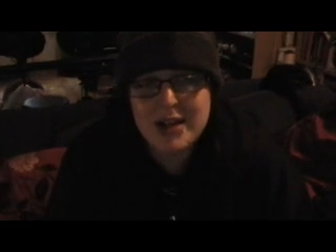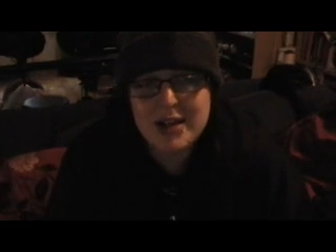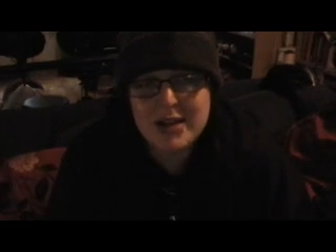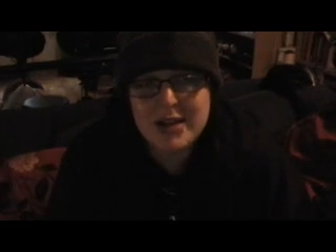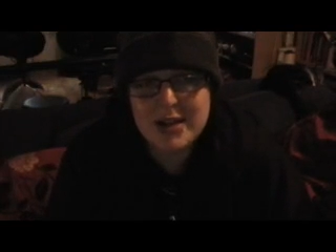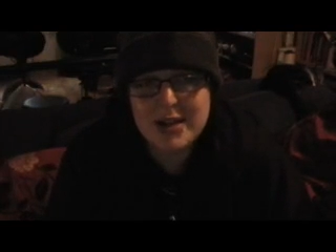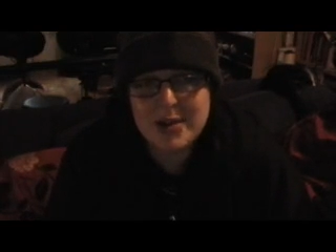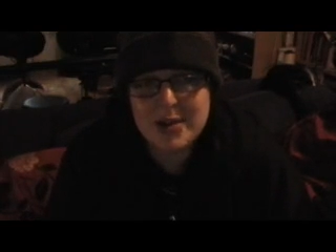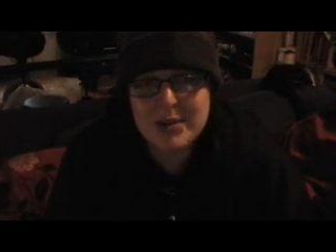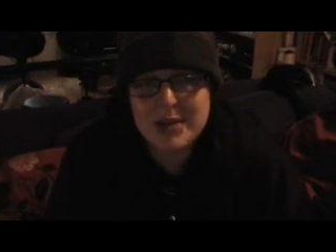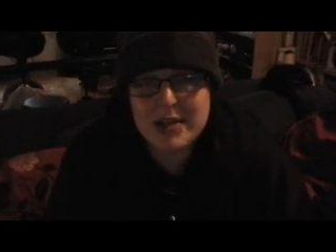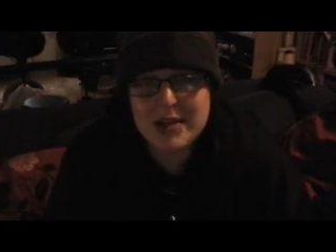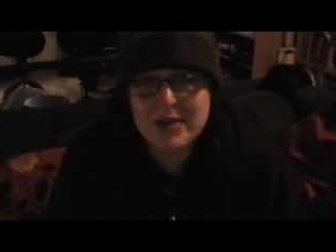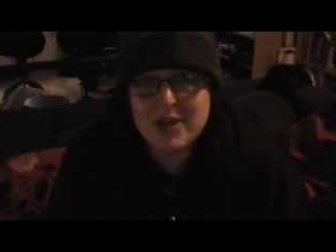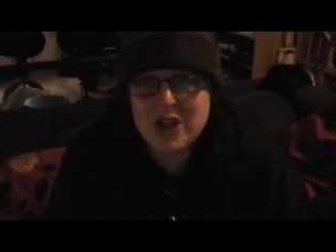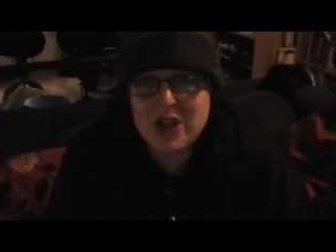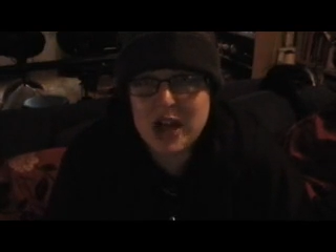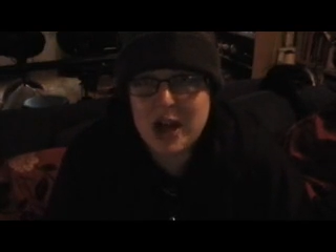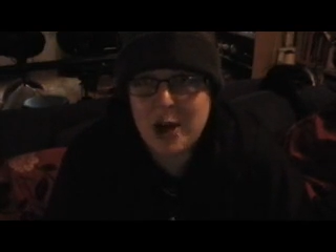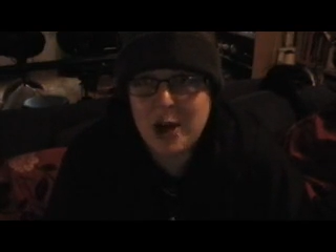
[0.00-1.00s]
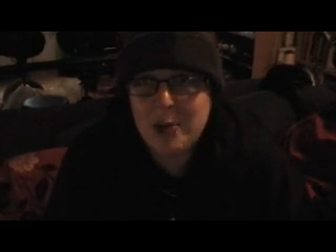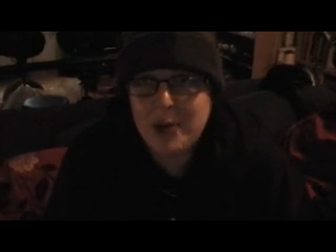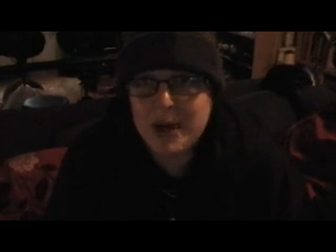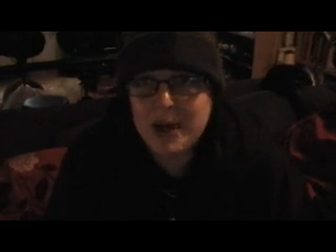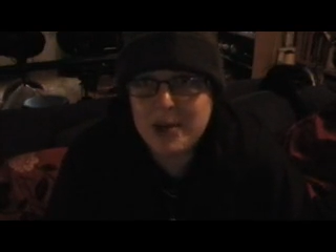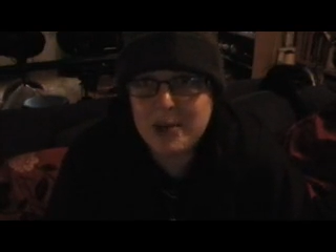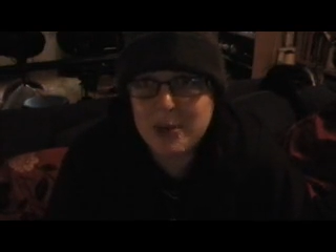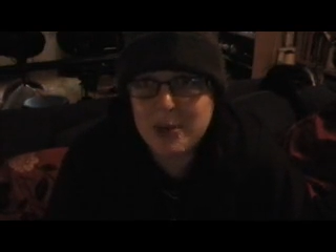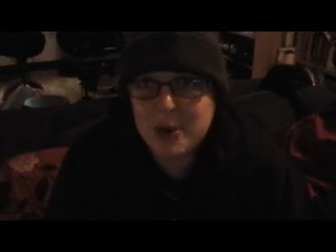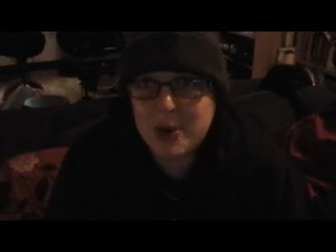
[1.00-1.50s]
So instead of a child
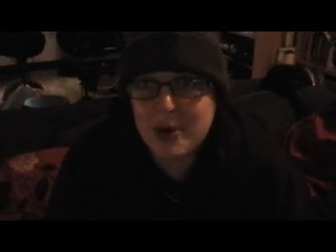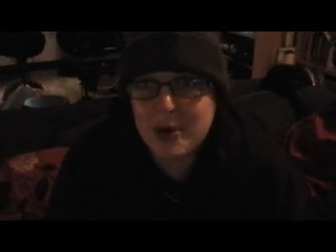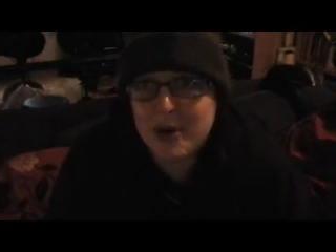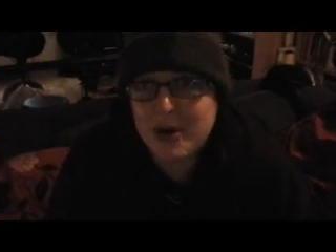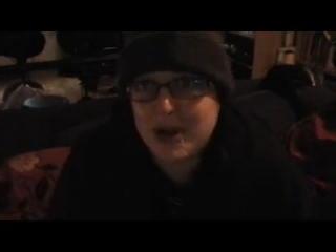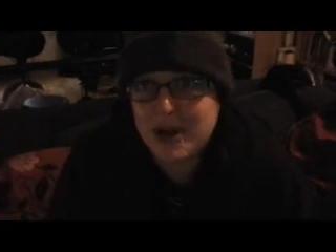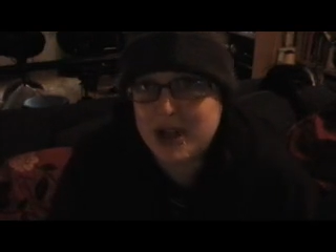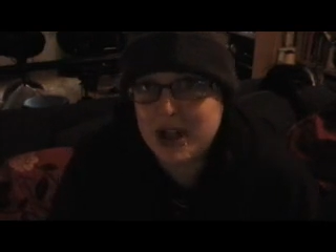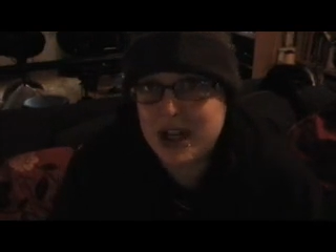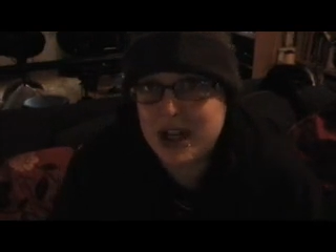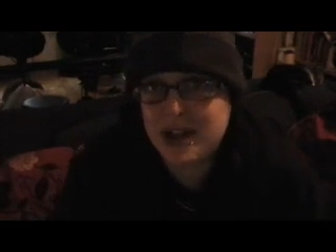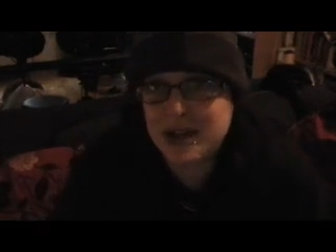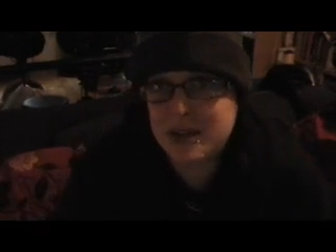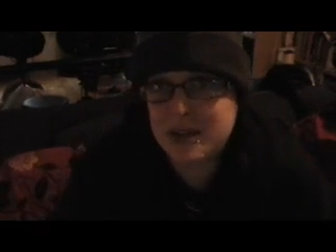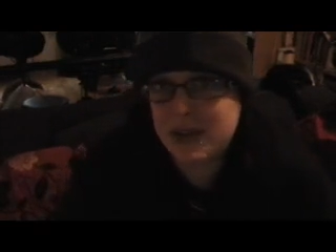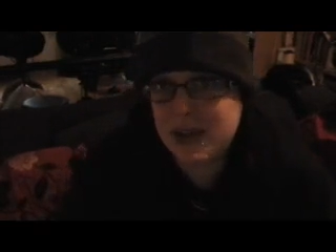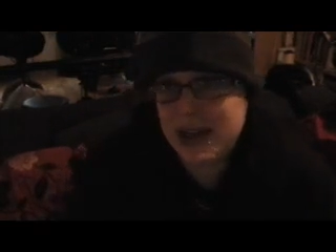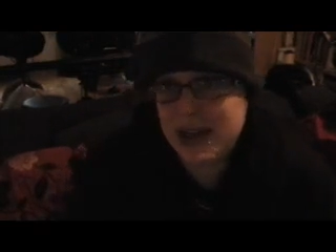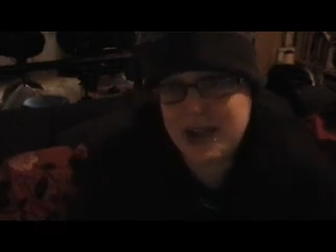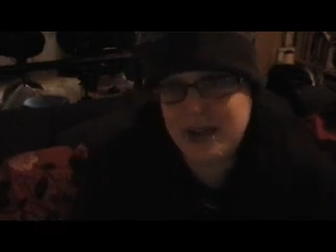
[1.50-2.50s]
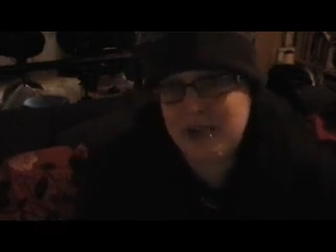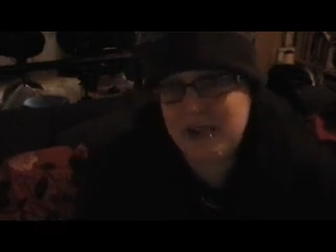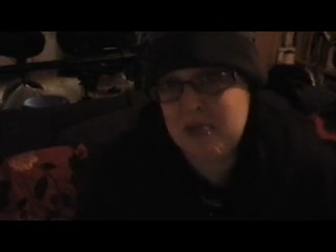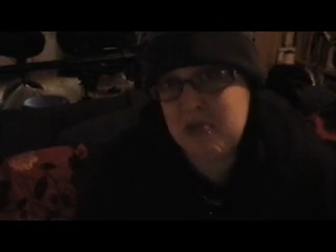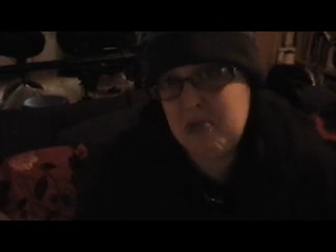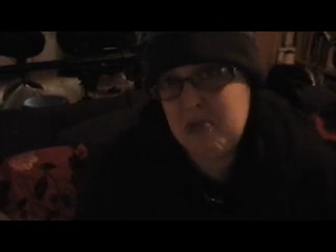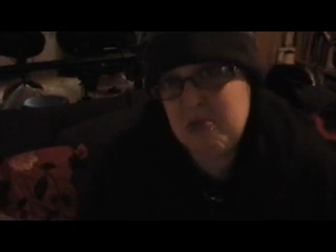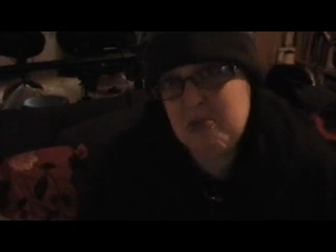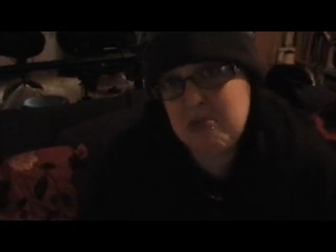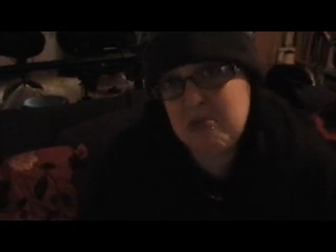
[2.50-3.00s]
being born, a child's being
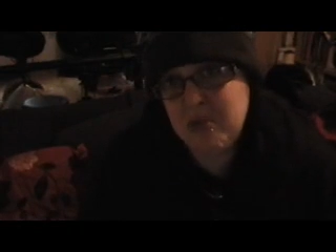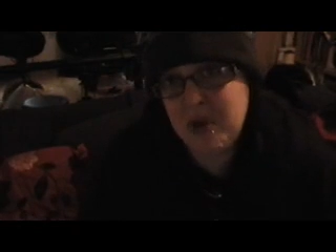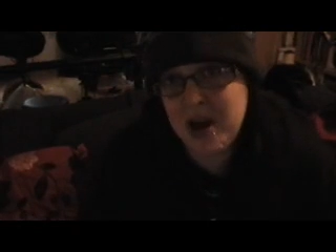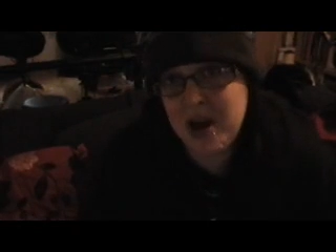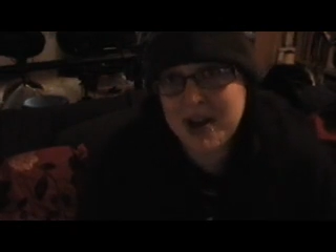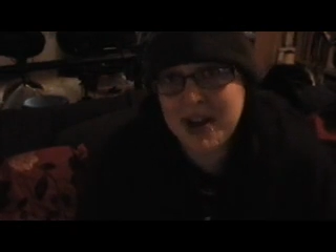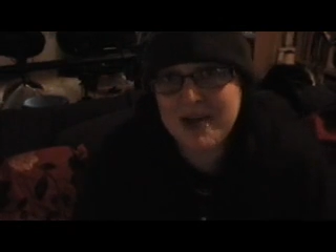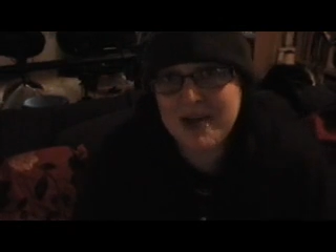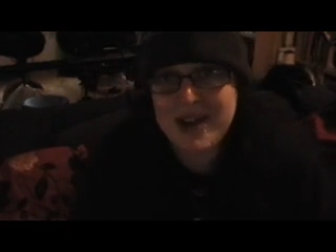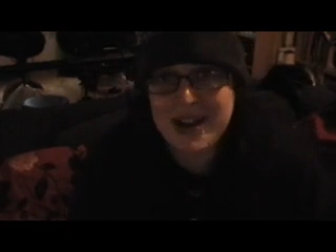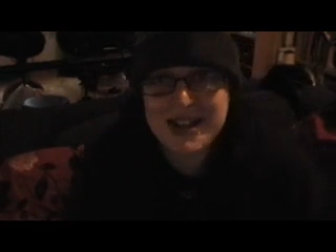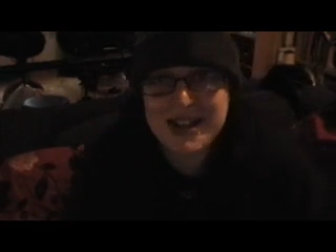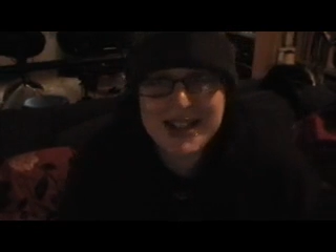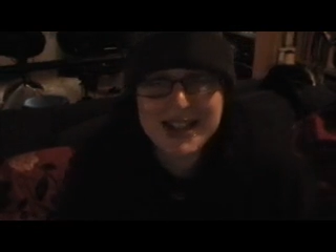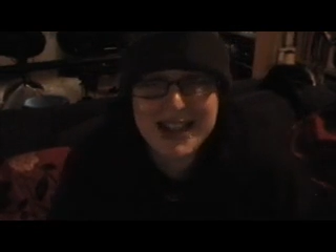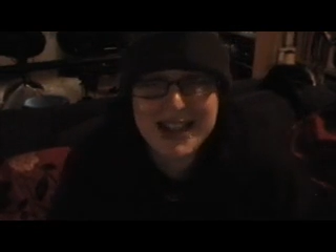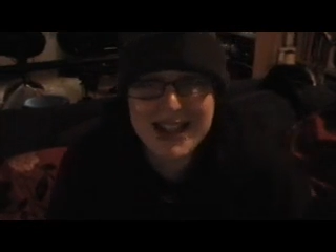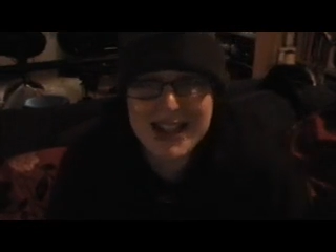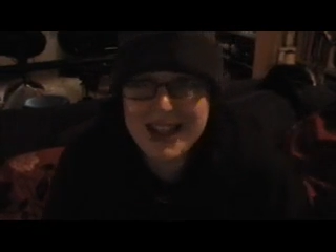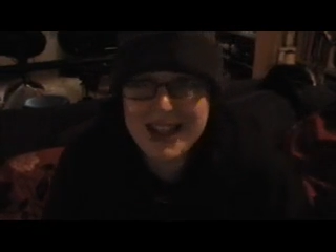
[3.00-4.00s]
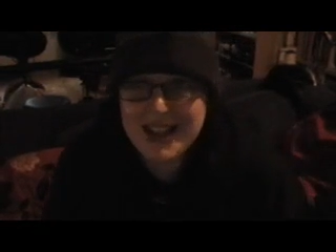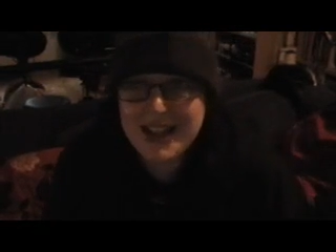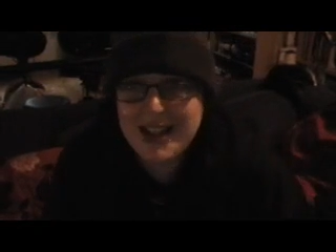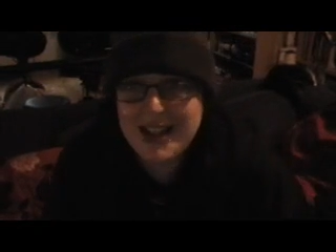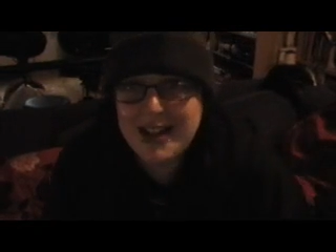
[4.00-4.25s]
theoretically